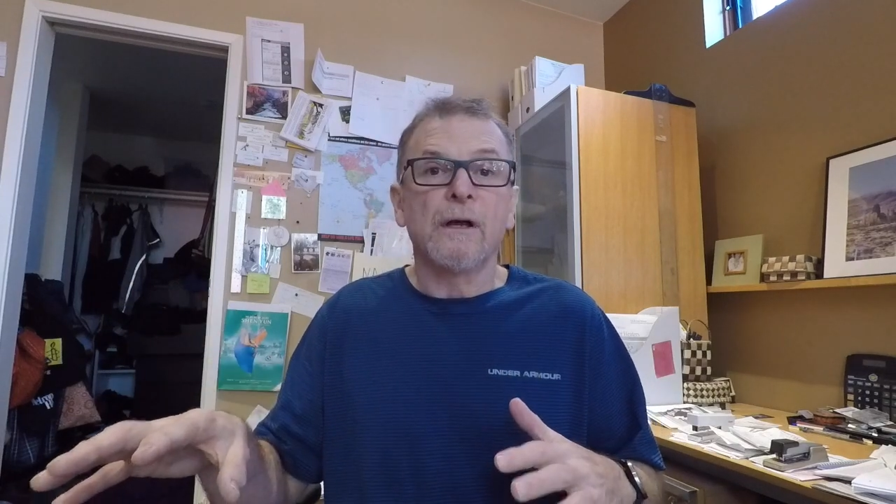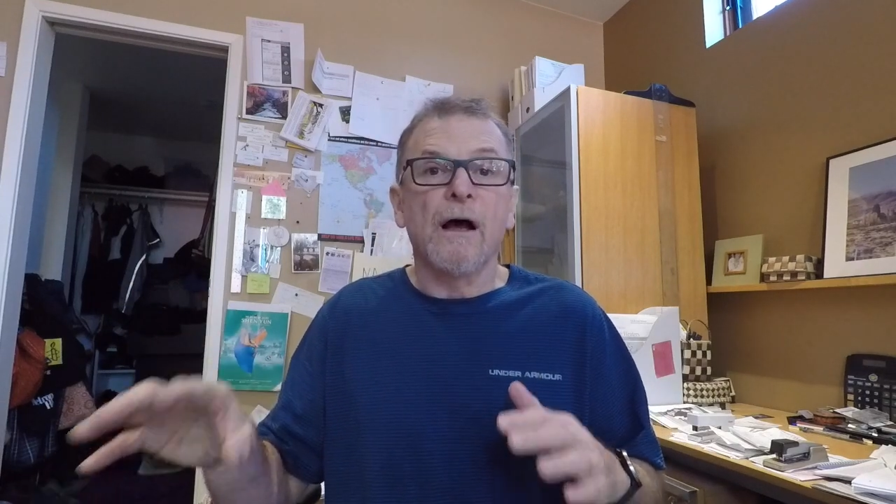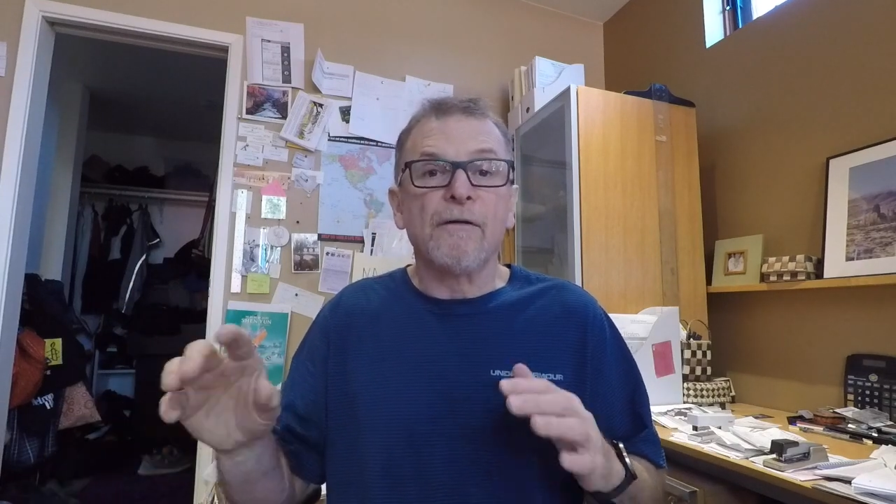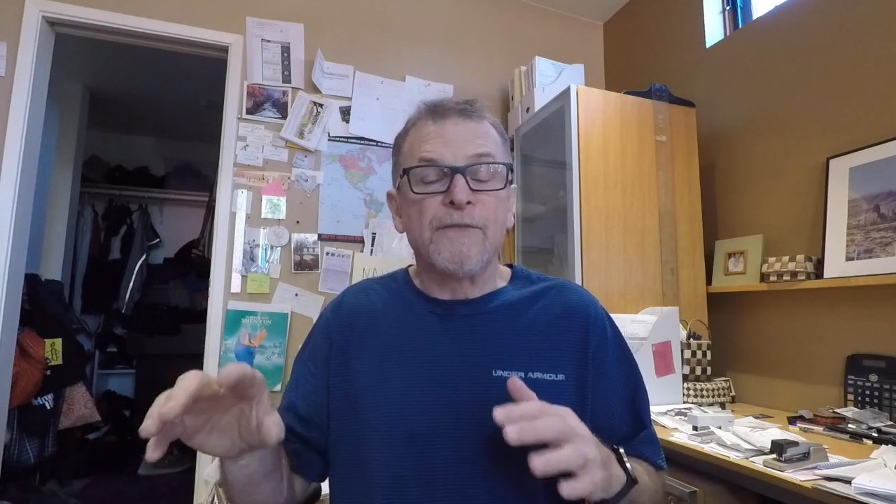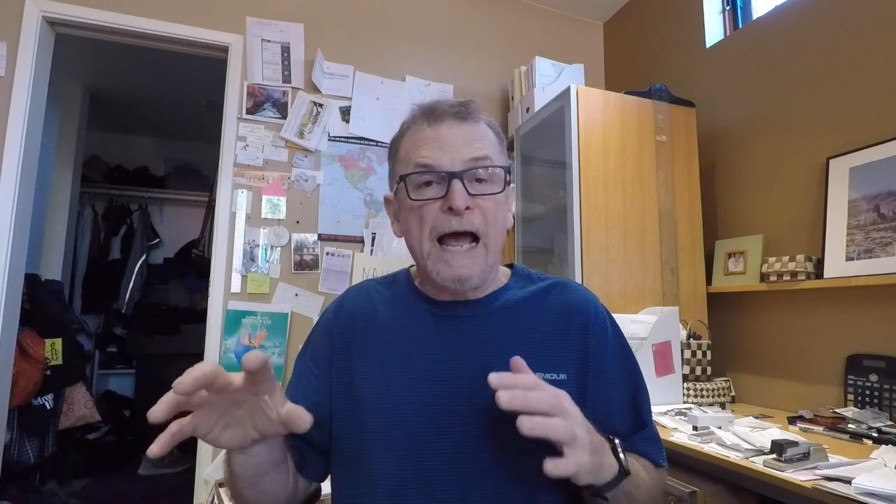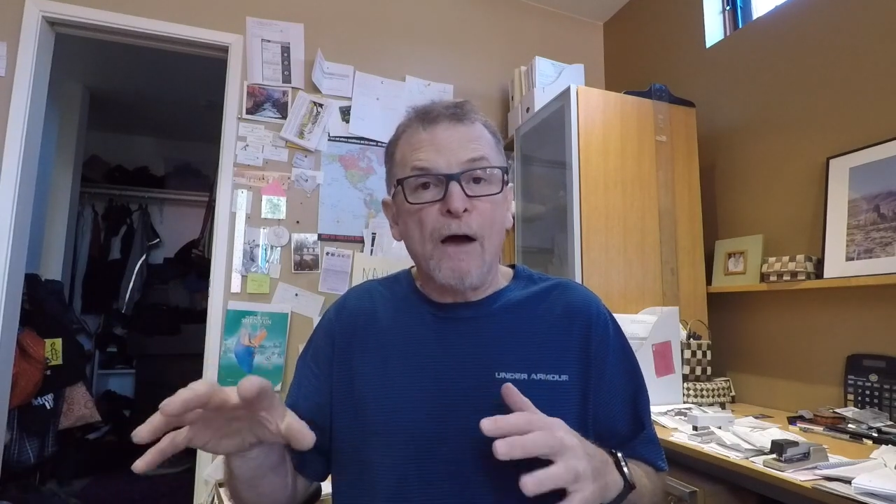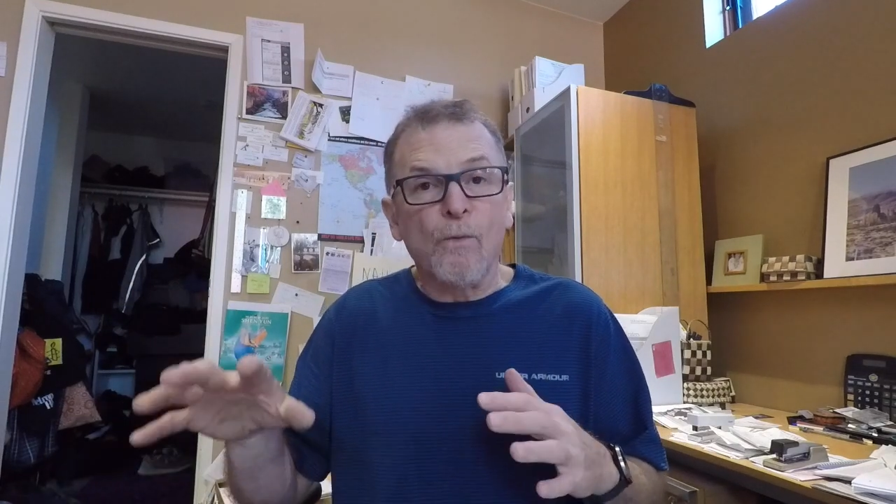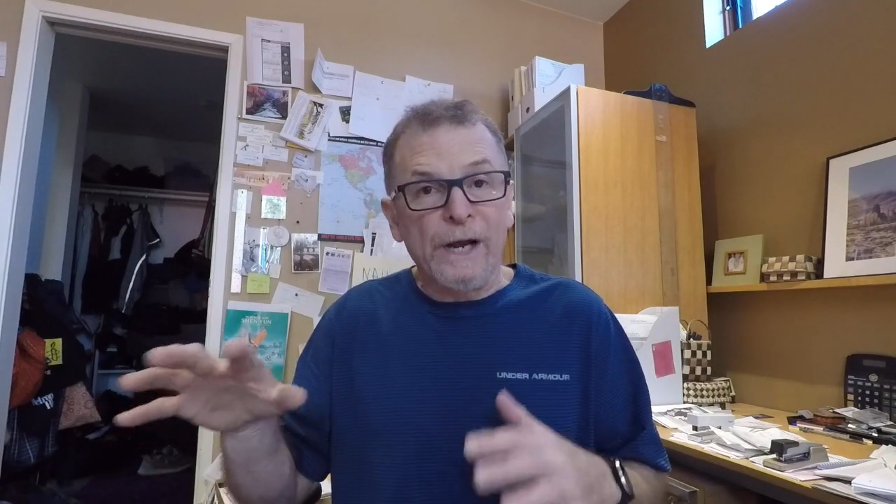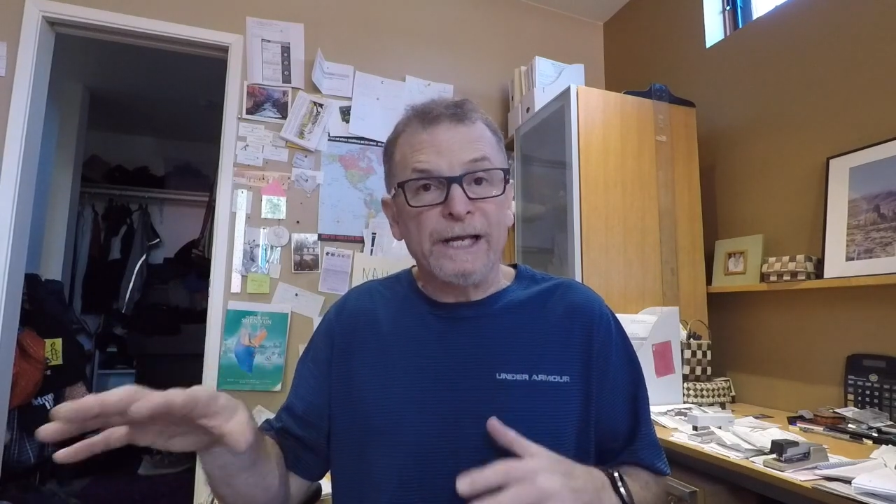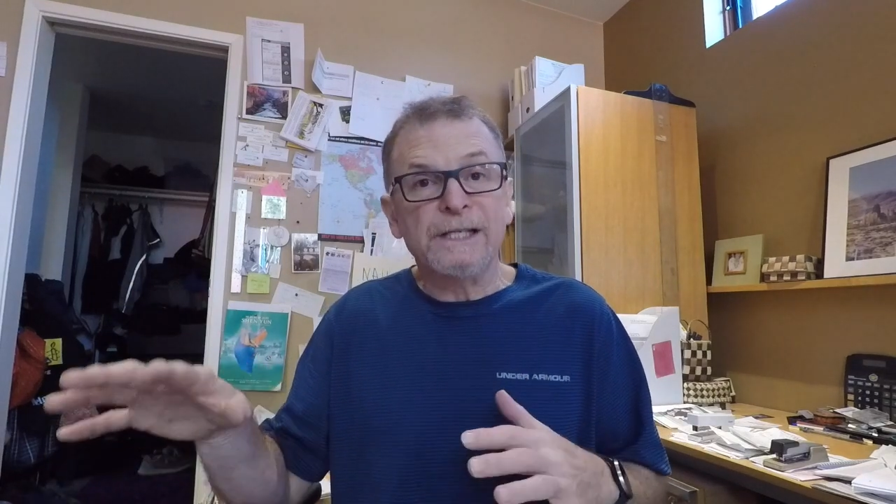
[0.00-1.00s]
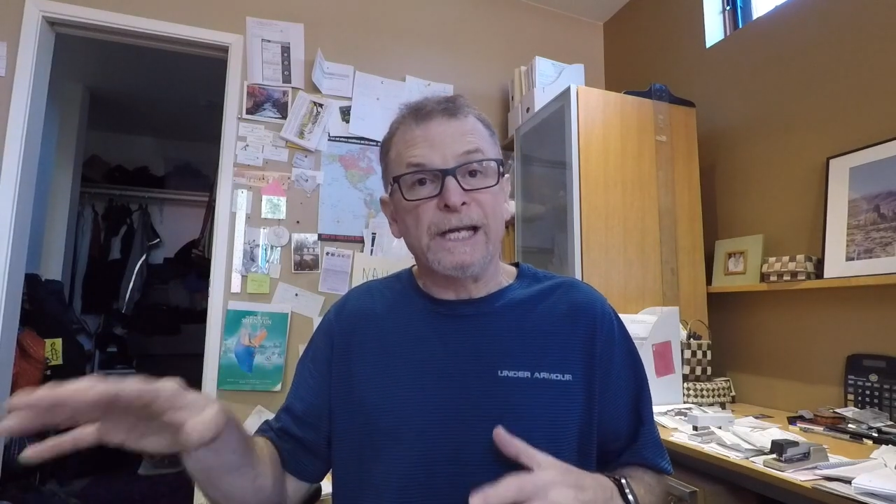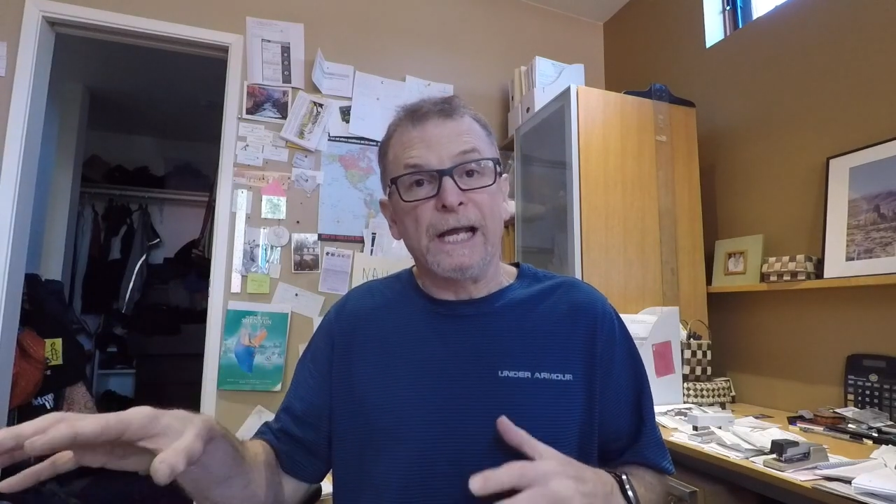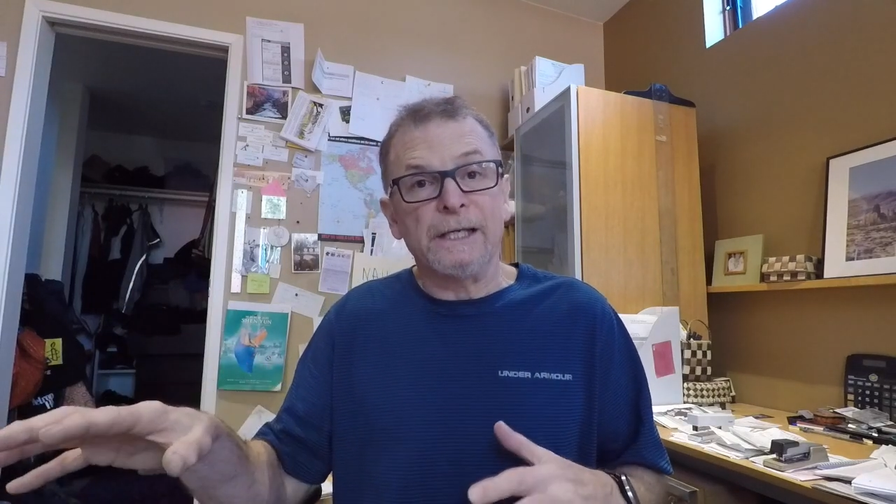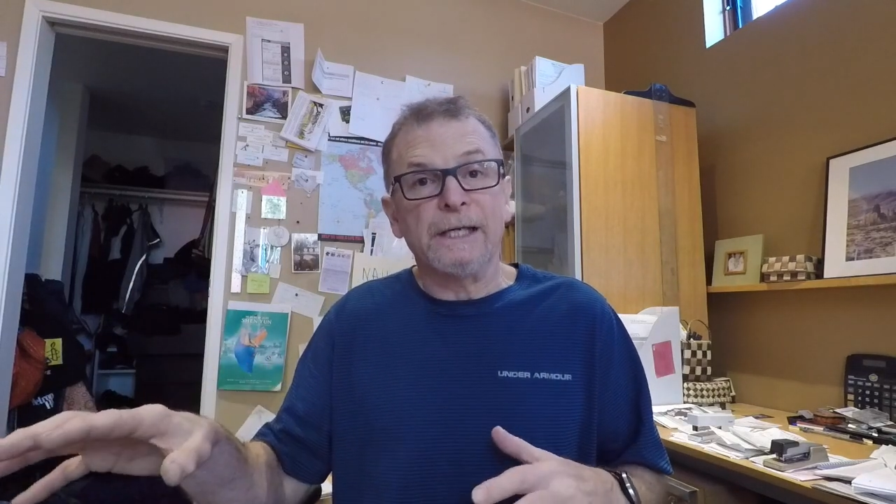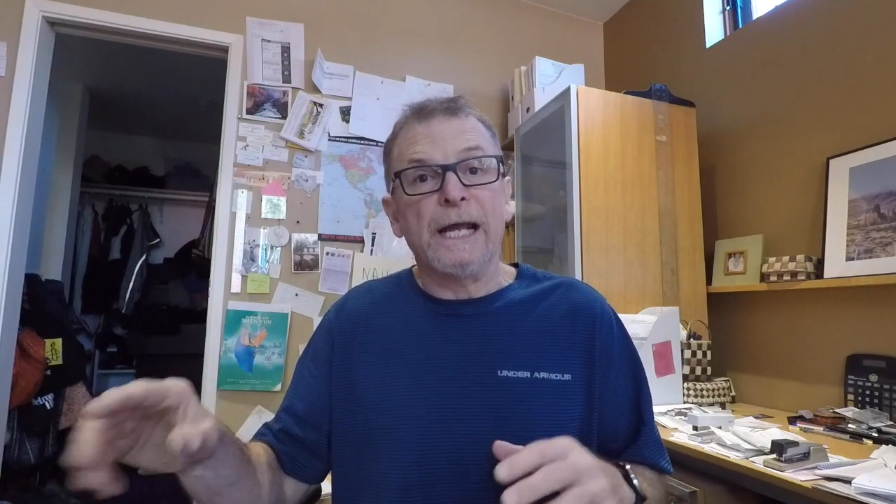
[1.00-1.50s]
of that weight gain.